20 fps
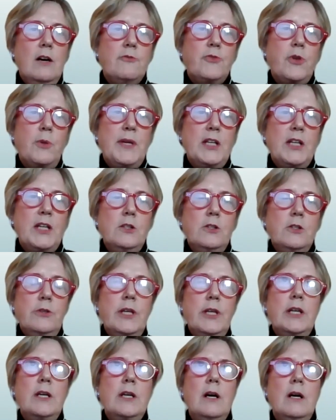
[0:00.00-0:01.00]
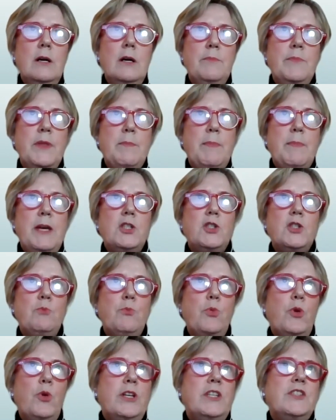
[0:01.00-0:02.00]
from including the patient
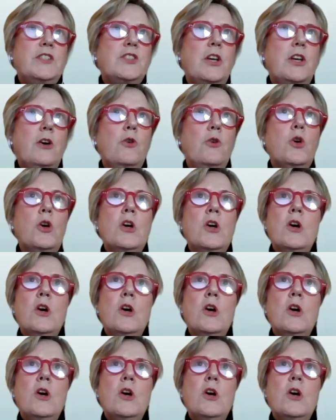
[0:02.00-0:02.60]
voice. So,